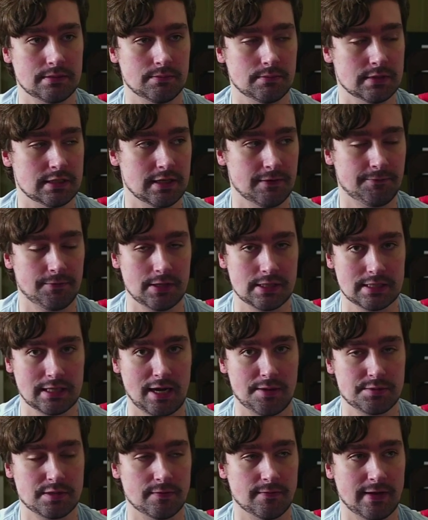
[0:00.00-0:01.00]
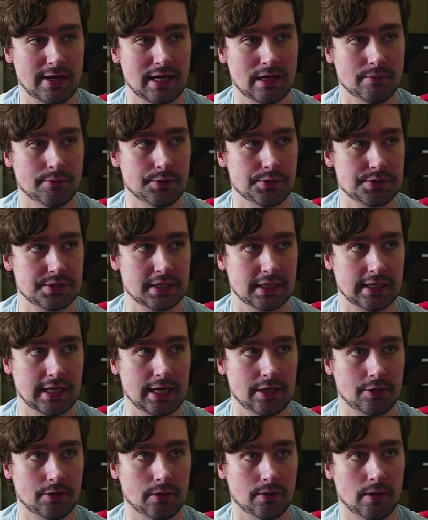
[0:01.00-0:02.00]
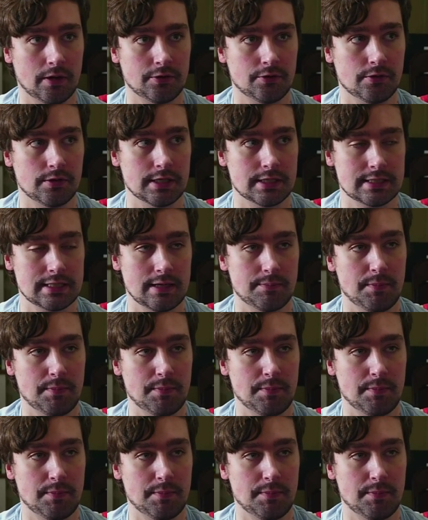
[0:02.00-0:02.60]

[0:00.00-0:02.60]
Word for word: different types of animals together under the same.